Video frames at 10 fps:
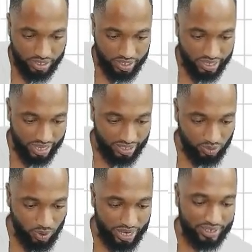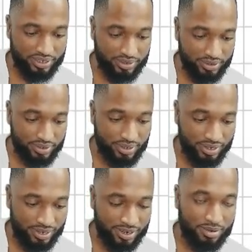King Twan,
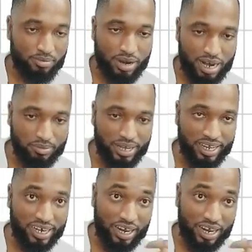brother man,